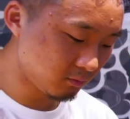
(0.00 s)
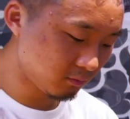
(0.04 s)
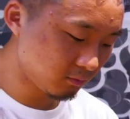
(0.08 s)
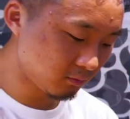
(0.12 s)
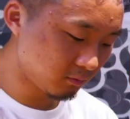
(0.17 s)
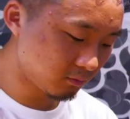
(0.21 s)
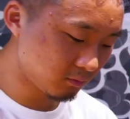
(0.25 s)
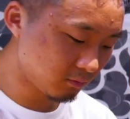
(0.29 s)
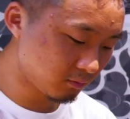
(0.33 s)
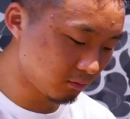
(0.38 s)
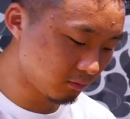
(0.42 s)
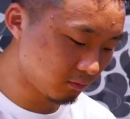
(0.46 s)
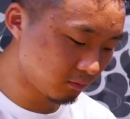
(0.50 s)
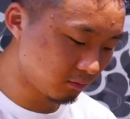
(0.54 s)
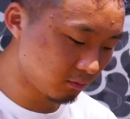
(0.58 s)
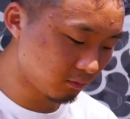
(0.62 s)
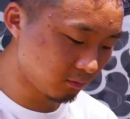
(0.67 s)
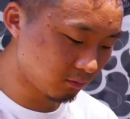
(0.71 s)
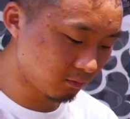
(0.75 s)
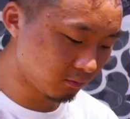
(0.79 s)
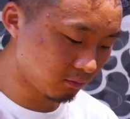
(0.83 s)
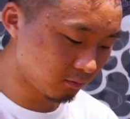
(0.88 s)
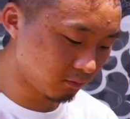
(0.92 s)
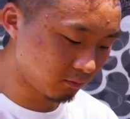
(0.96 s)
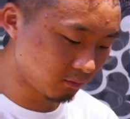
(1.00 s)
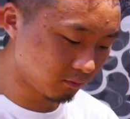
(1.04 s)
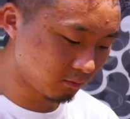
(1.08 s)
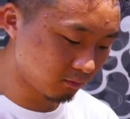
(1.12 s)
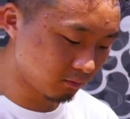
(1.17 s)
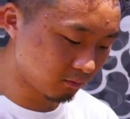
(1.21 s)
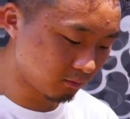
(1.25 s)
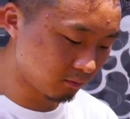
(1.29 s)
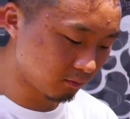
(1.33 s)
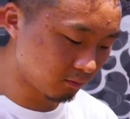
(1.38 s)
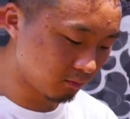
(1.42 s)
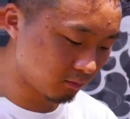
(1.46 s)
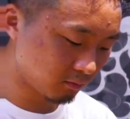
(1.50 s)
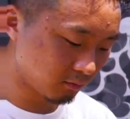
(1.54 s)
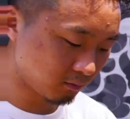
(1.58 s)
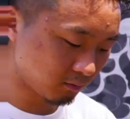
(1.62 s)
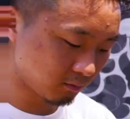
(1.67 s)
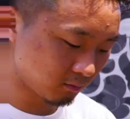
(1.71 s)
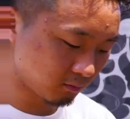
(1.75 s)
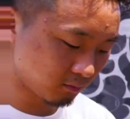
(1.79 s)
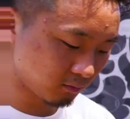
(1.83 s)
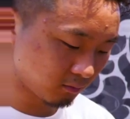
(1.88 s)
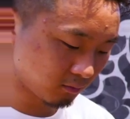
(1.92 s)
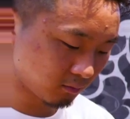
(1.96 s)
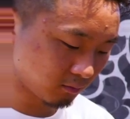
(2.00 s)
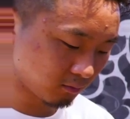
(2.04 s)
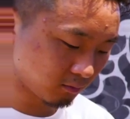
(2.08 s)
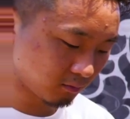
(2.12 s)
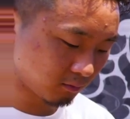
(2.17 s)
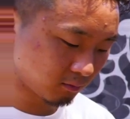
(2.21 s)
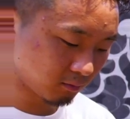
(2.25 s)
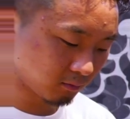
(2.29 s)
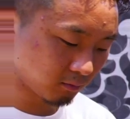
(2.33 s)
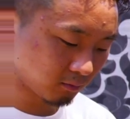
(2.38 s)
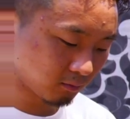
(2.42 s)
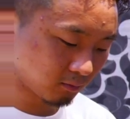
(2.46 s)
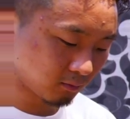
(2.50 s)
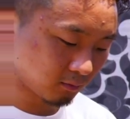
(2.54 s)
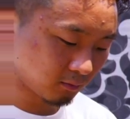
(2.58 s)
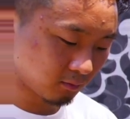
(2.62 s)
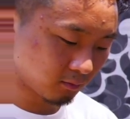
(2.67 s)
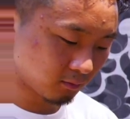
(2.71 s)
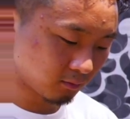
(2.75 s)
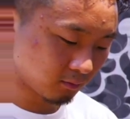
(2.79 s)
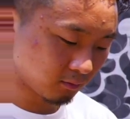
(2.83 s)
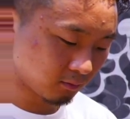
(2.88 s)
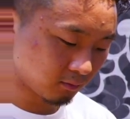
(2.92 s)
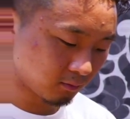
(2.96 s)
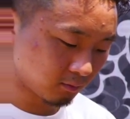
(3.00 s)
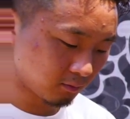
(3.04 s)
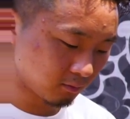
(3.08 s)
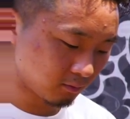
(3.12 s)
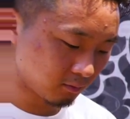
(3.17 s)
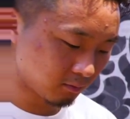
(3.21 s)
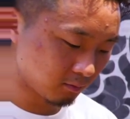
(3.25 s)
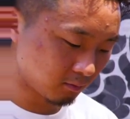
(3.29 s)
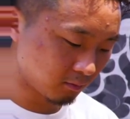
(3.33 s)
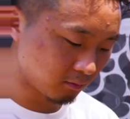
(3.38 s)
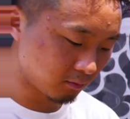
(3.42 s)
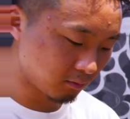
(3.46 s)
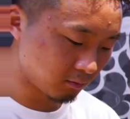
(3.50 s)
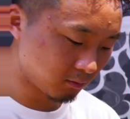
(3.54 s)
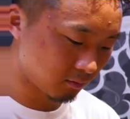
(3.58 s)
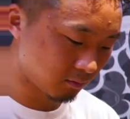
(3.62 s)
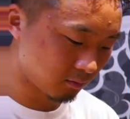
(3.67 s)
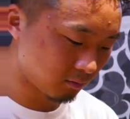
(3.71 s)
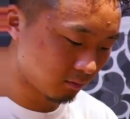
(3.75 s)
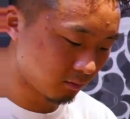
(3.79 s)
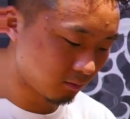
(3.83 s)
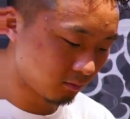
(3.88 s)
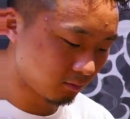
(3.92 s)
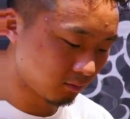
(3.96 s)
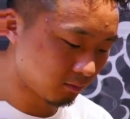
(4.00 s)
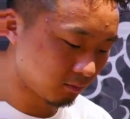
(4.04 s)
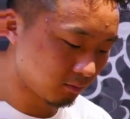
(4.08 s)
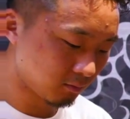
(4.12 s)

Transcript: This person isn't speaking.